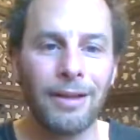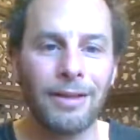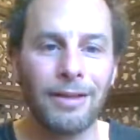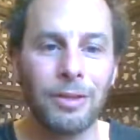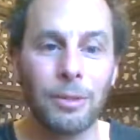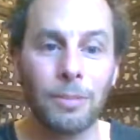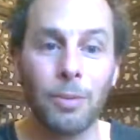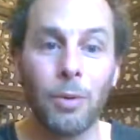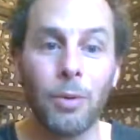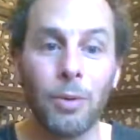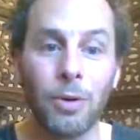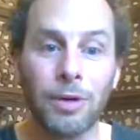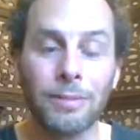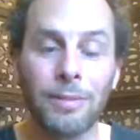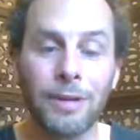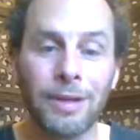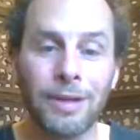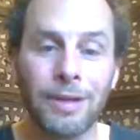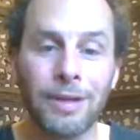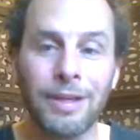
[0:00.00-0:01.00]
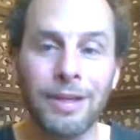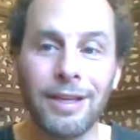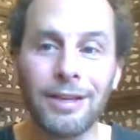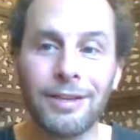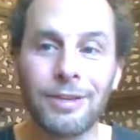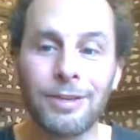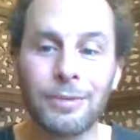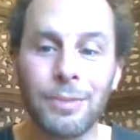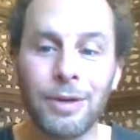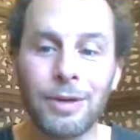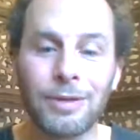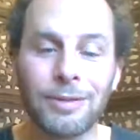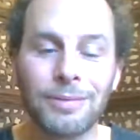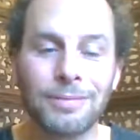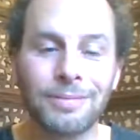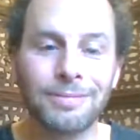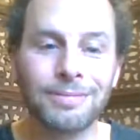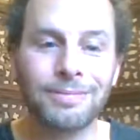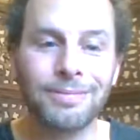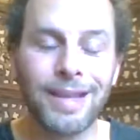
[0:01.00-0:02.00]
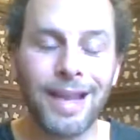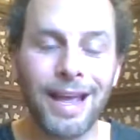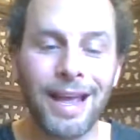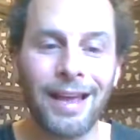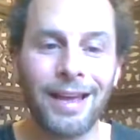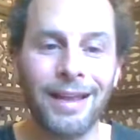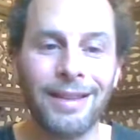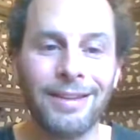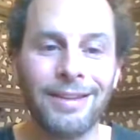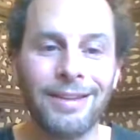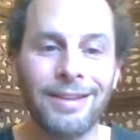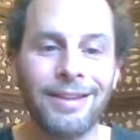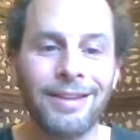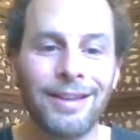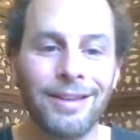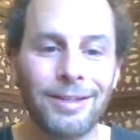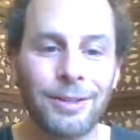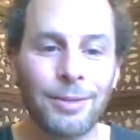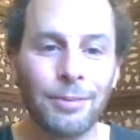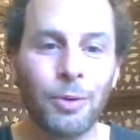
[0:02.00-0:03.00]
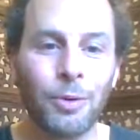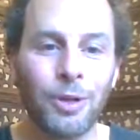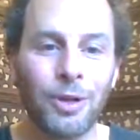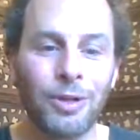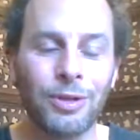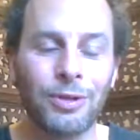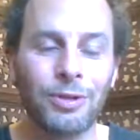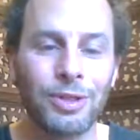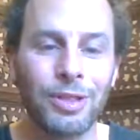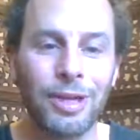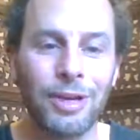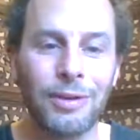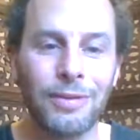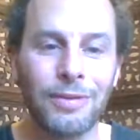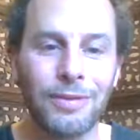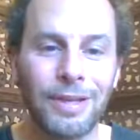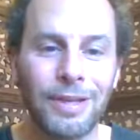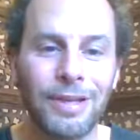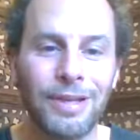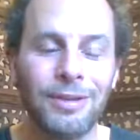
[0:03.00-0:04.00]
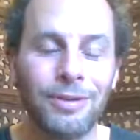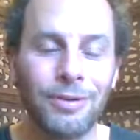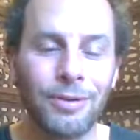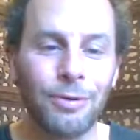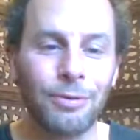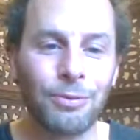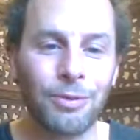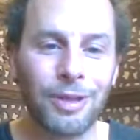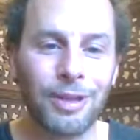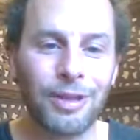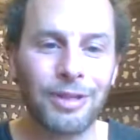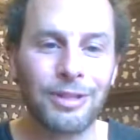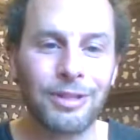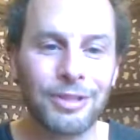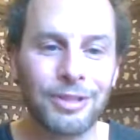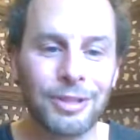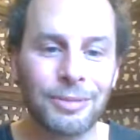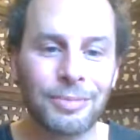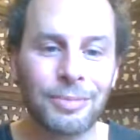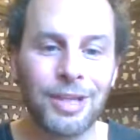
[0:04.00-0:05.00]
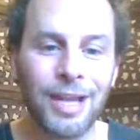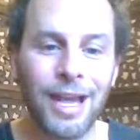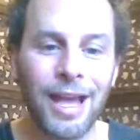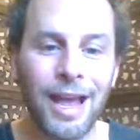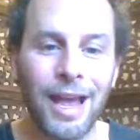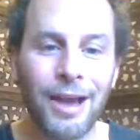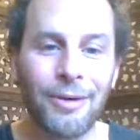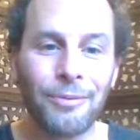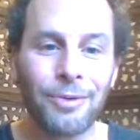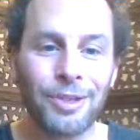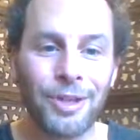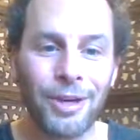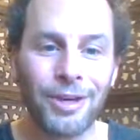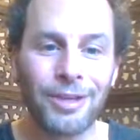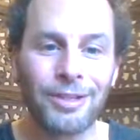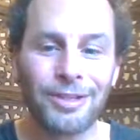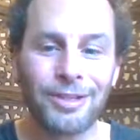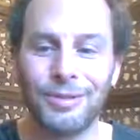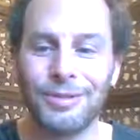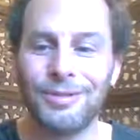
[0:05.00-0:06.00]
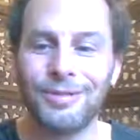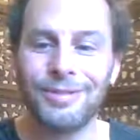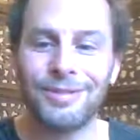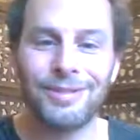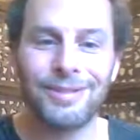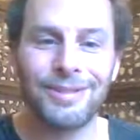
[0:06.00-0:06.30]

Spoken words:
supporting me in this book and supporting yourself and in your own relationships. And we'll talk soon.